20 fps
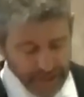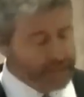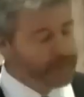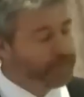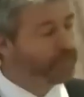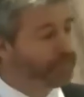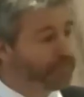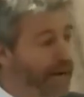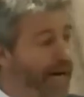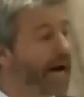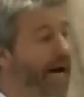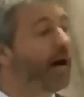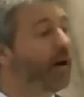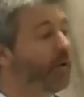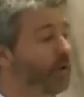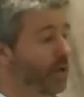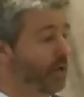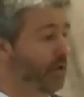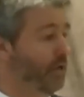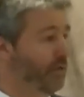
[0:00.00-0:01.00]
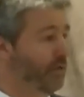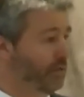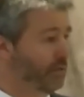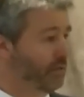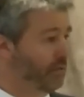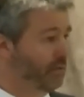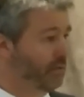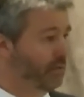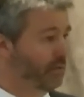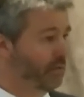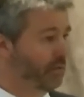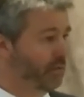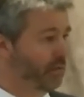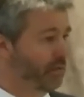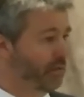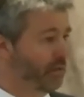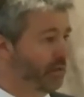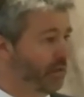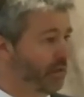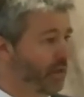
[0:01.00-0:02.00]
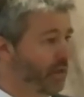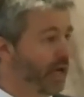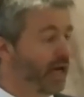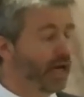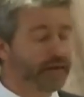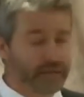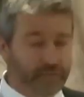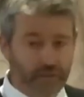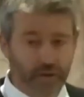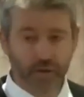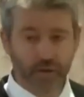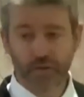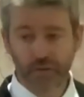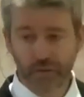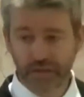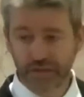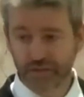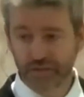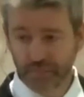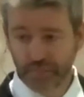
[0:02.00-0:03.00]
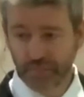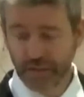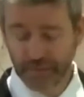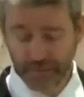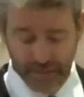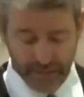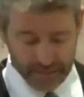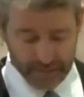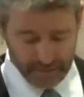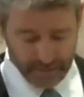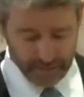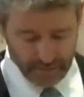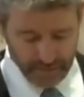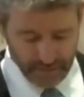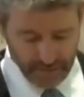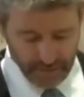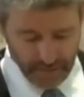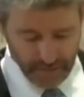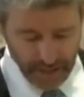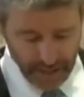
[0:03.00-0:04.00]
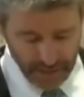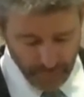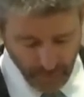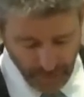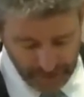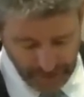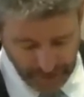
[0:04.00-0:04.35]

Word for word: in power and in the Holy Spirit. And